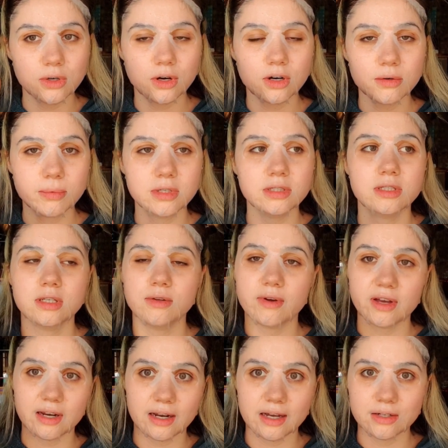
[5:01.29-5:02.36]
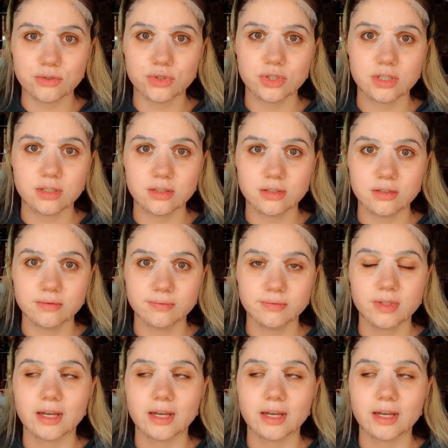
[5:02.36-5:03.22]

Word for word: carbons and you add hydrogens.